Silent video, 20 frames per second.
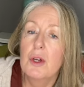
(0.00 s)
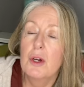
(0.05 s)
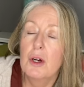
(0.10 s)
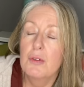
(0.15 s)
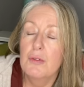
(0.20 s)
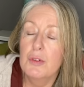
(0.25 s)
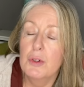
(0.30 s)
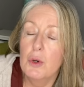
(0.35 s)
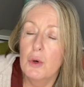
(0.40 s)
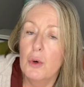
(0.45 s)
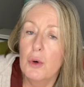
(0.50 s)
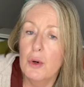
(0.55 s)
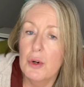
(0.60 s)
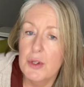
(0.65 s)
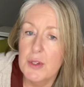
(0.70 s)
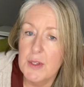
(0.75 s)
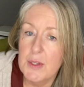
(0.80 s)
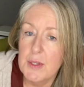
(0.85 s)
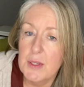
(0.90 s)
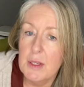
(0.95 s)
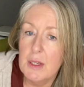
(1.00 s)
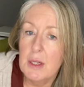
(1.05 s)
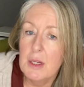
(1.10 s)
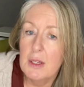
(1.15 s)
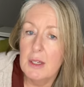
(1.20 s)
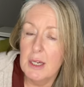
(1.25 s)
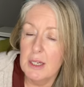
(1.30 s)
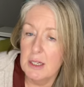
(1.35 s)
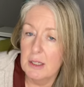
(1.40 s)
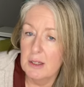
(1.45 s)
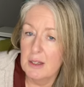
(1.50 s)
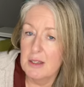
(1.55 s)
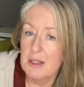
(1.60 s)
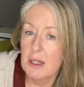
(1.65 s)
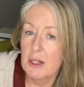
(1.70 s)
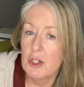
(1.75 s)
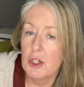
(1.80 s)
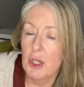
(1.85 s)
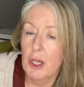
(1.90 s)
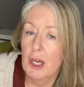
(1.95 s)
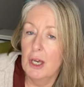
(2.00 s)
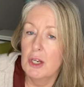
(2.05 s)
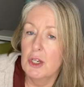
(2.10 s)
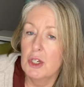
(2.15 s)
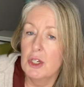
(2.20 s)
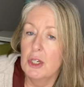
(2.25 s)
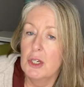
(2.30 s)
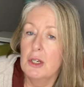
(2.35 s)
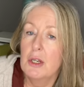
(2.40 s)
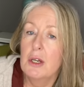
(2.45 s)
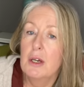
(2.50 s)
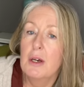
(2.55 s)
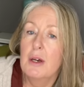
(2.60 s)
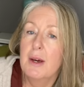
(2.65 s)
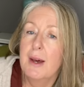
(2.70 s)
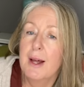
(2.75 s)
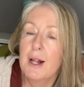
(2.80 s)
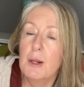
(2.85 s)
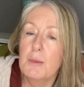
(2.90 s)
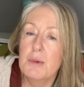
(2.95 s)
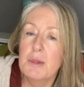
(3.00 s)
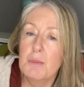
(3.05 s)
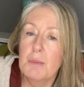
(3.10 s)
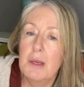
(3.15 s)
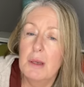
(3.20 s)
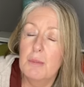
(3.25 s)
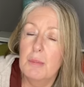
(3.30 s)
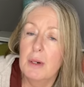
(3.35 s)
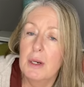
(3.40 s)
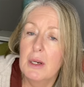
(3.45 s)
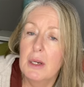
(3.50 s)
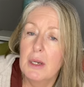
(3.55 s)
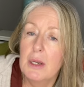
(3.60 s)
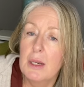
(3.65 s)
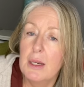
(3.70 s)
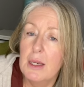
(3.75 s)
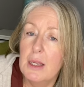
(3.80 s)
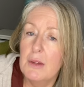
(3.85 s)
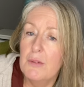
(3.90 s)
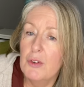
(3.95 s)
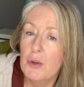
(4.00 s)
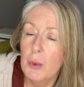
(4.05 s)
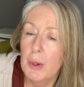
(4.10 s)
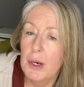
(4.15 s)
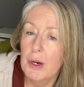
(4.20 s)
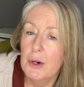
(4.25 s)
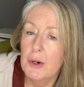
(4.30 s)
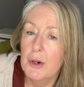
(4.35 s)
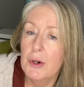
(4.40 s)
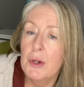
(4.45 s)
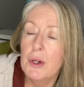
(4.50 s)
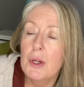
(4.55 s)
Of course, getting this education helps people leave quicker